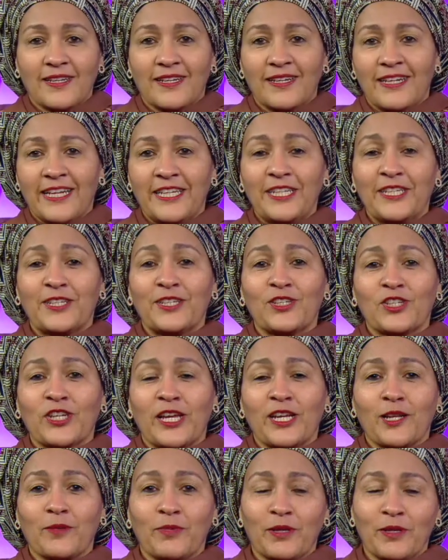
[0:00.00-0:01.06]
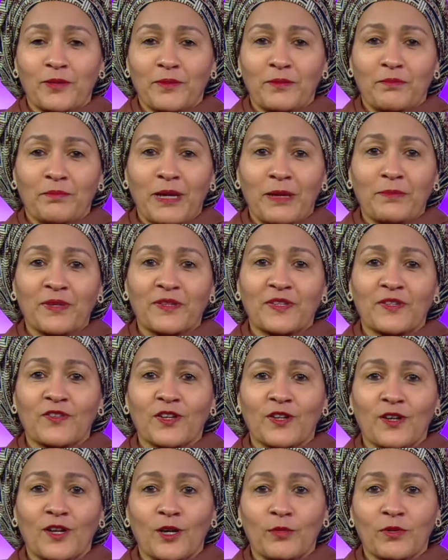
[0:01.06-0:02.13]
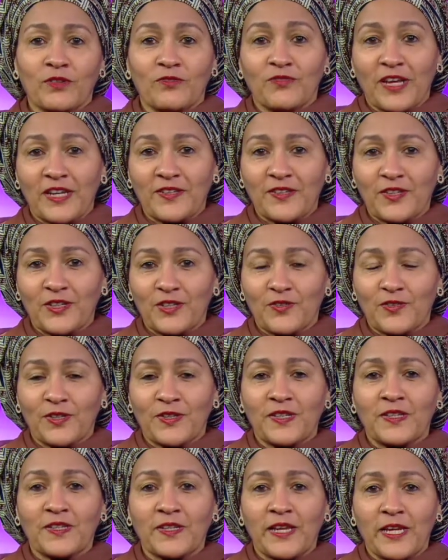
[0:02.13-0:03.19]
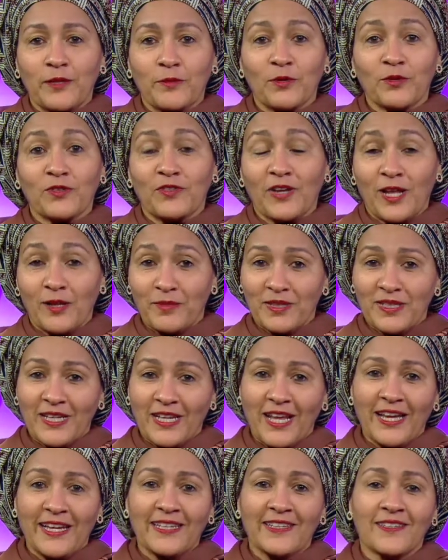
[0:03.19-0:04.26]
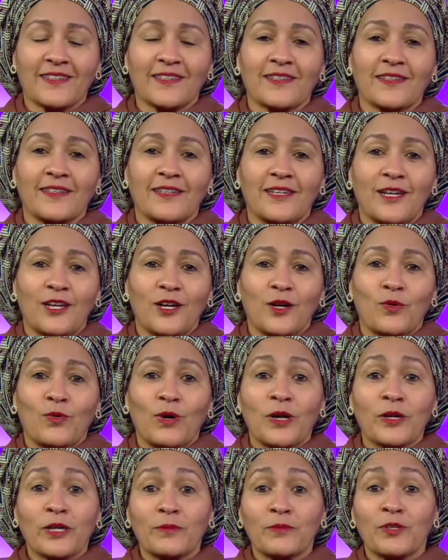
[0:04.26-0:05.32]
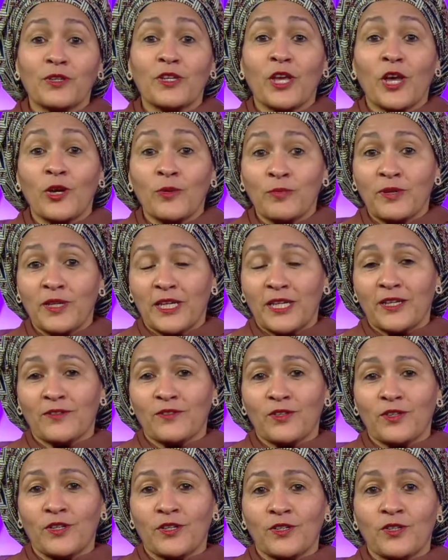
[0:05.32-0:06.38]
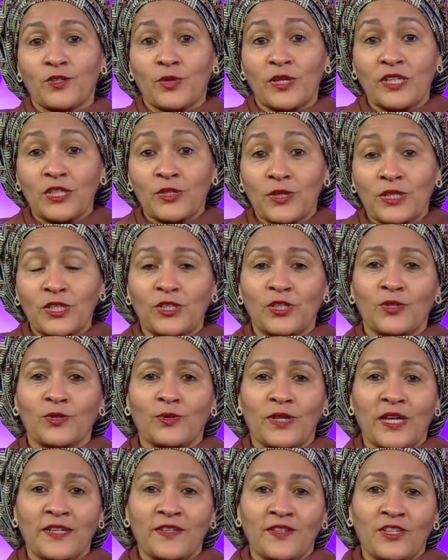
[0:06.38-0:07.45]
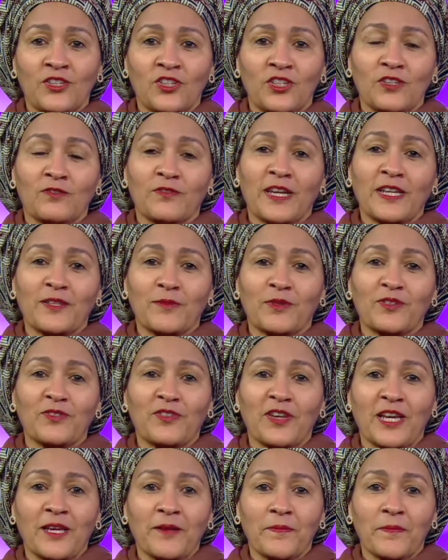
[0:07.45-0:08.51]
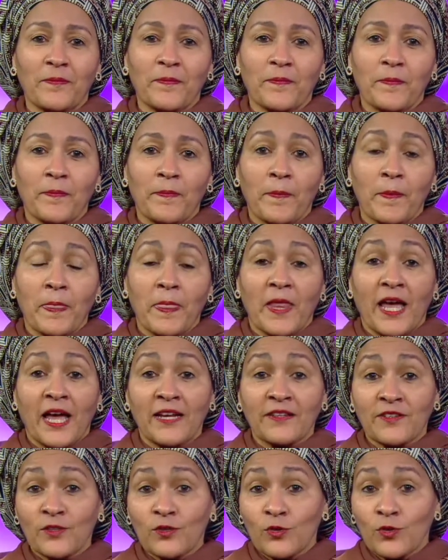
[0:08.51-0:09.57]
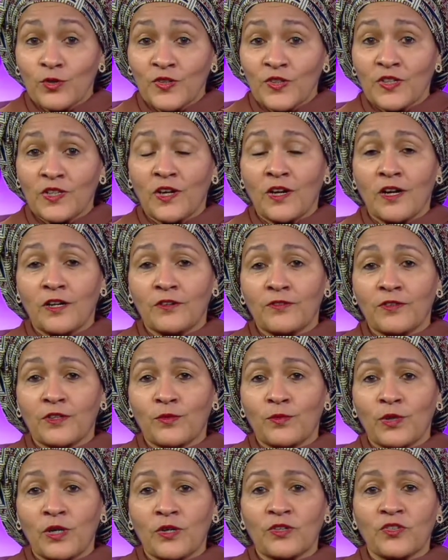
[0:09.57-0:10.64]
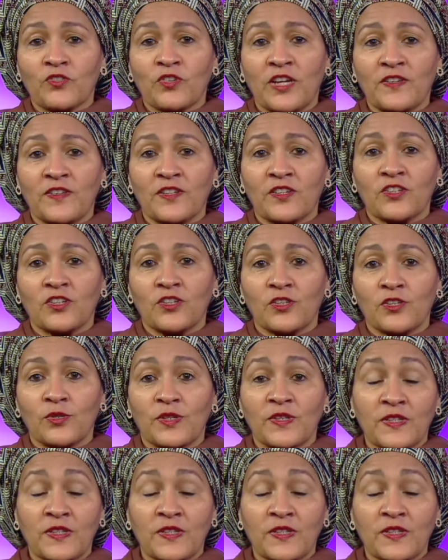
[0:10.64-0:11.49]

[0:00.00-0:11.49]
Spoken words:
Ladies and gentlemen, members of the Global Investors for Sustainable Development Alliance, welcome to the opening of the 2022 SDG Investment Fair. As a North Star for the world's transition to a